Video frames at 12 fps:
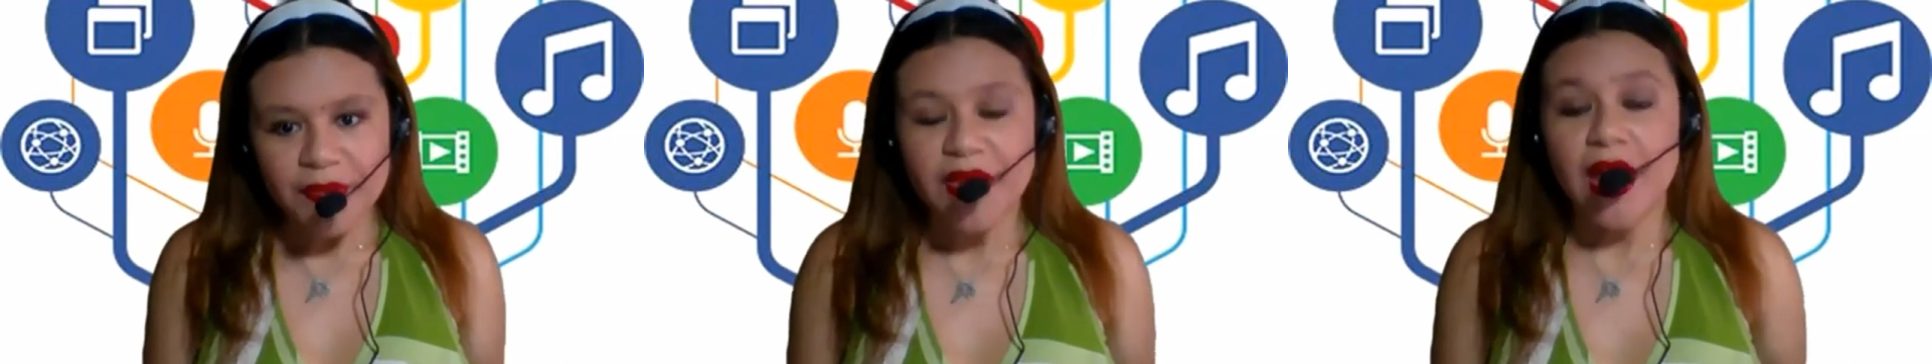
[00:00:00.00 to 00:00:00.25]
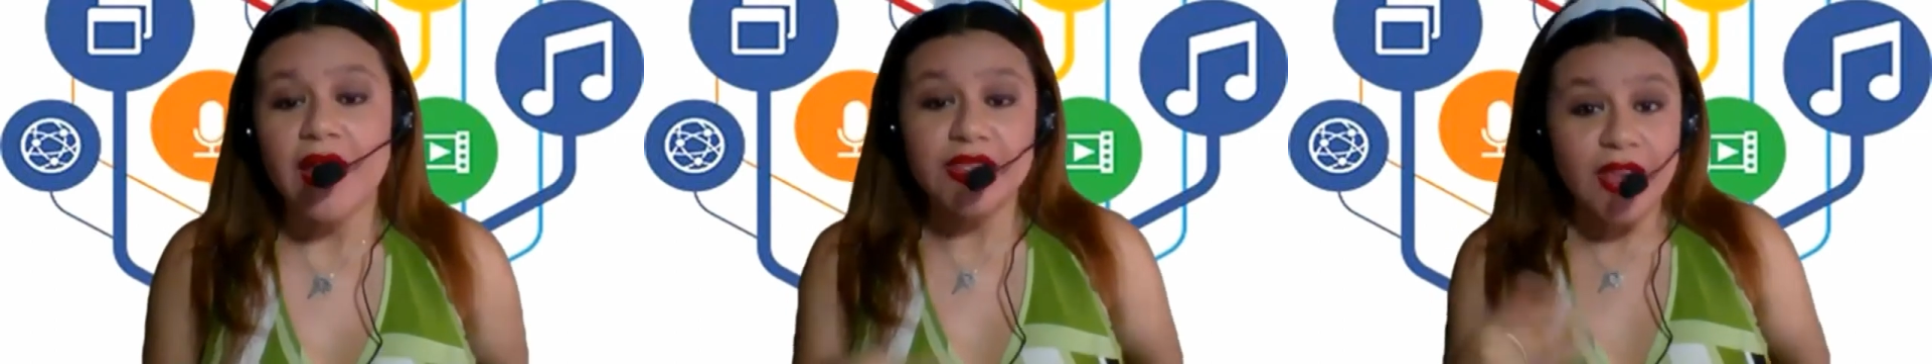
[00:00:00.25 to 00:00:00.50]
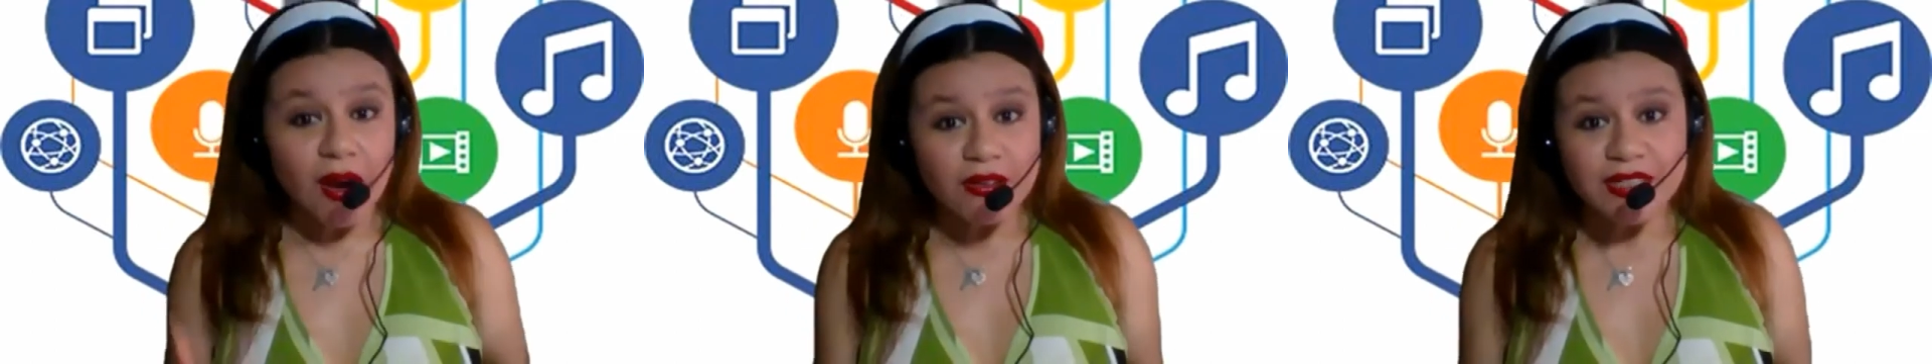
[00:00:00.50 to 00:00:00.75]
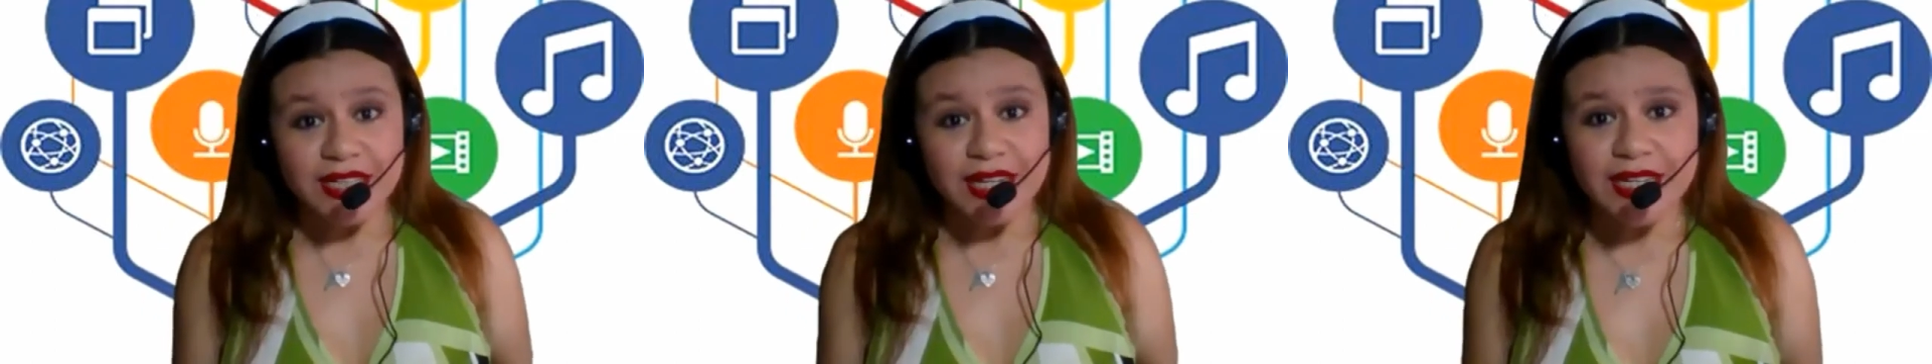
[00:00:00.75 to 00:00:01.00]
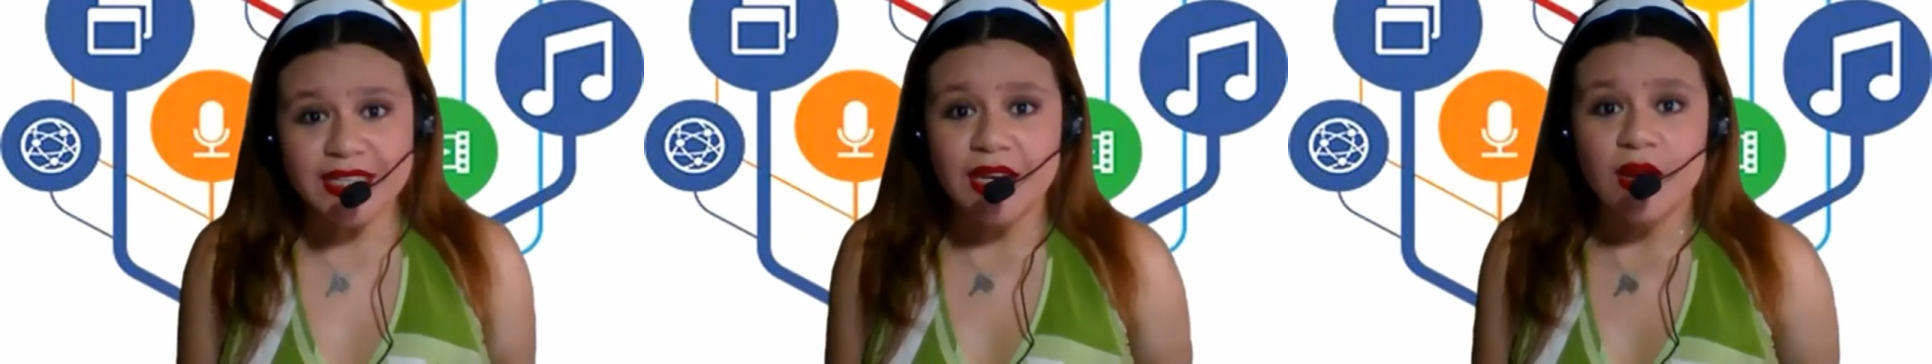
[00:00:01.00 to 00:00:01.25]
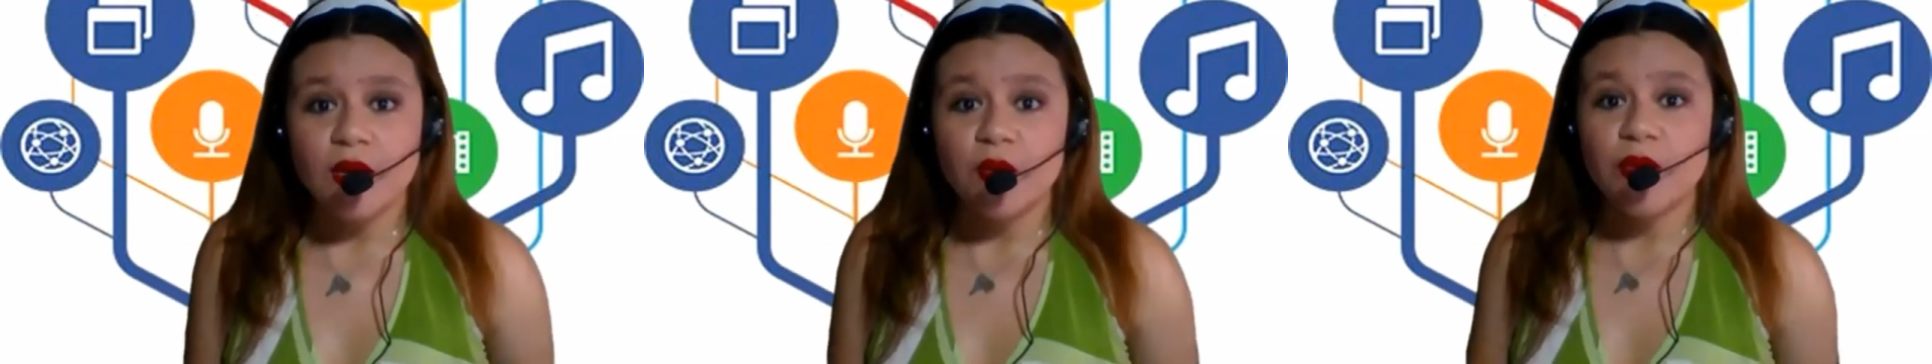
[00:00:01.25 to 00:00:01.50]
Nowadays,
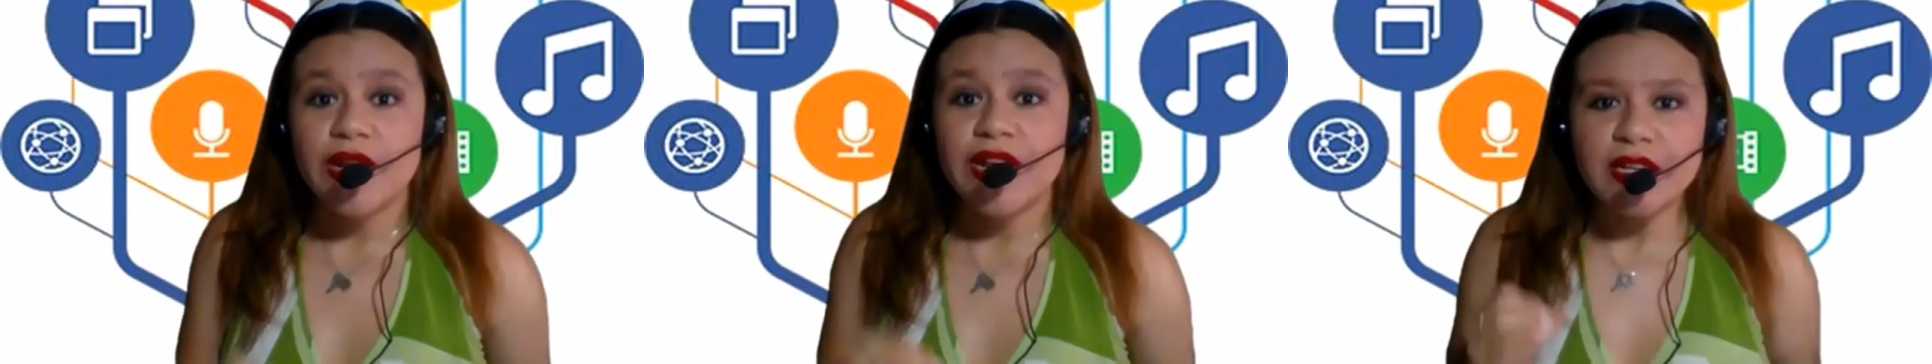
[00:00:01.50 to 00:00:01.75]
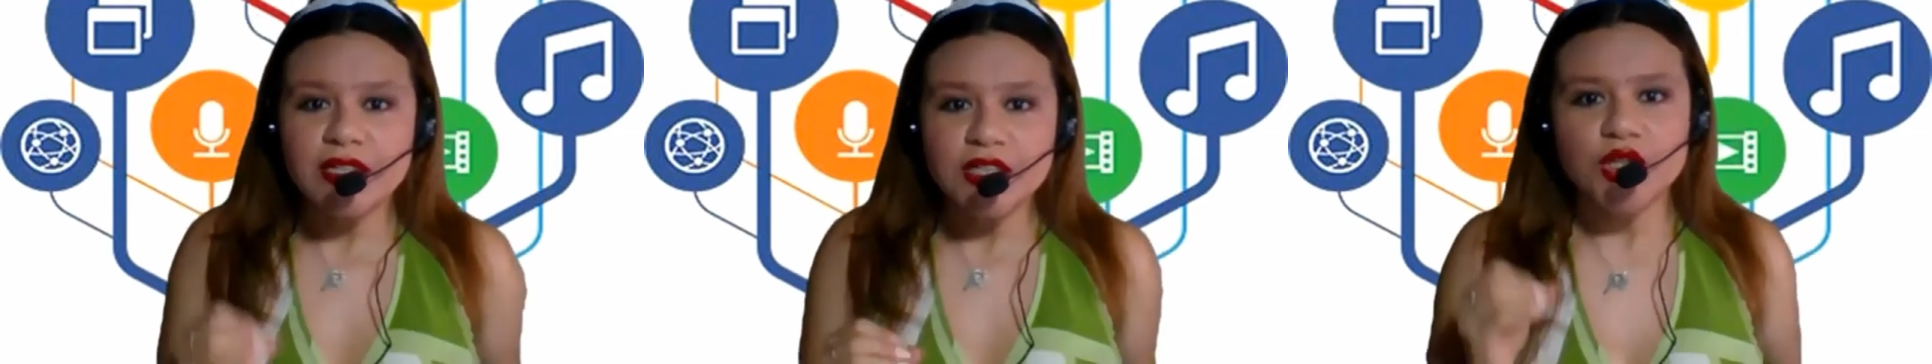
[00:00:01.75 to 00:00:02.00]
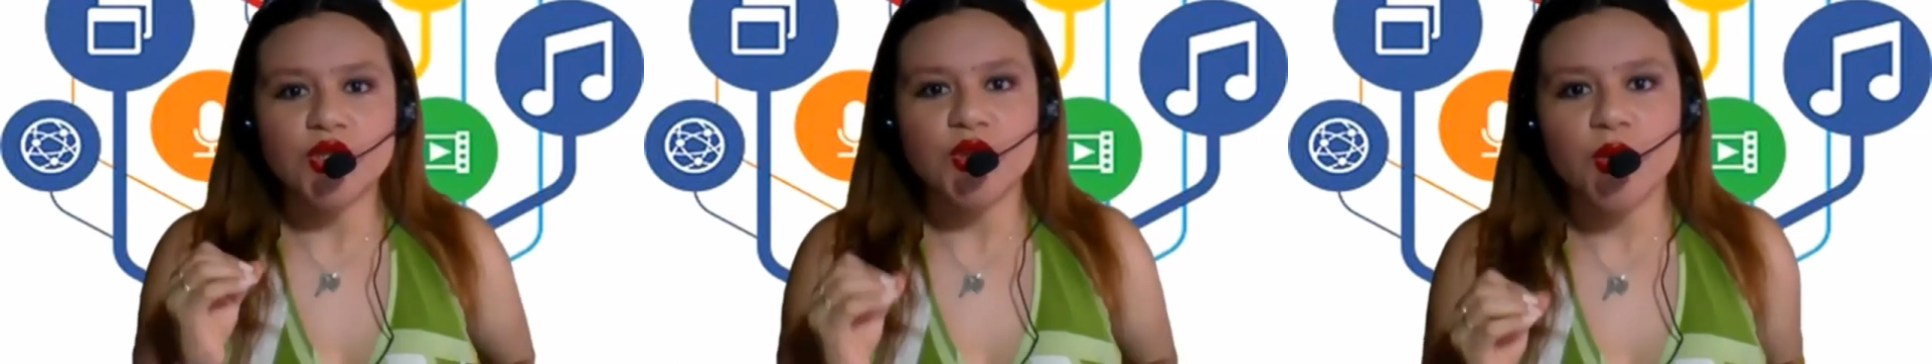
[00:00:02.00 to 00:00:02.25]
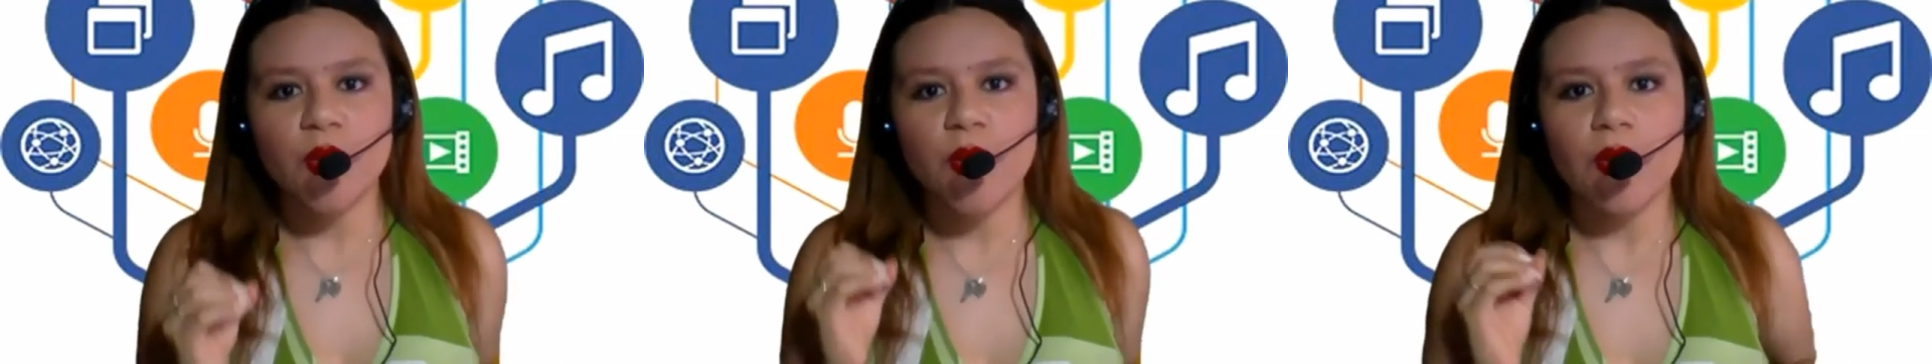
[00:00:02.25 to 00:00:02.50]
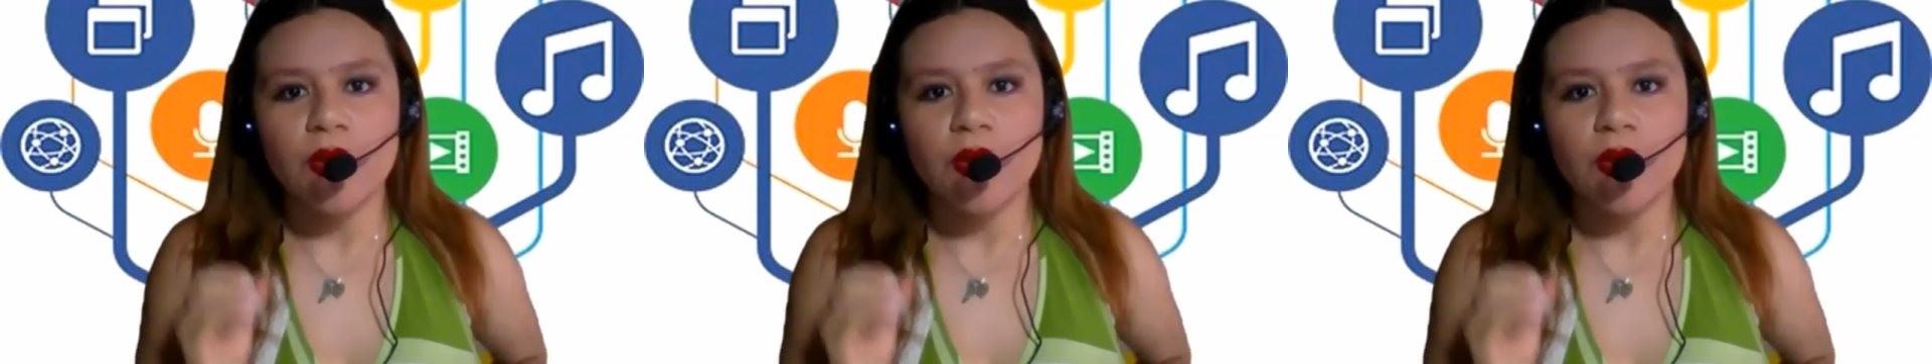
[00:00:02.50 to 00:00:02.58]
we need to